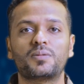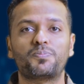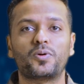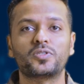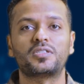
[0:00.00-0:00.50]
the
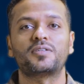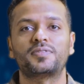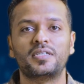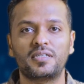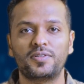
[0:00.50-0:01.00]

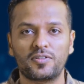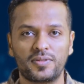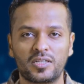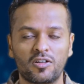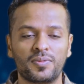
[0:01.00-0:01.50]
positive sentiment of
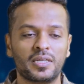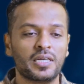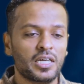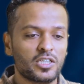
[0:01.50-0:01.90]
the economy.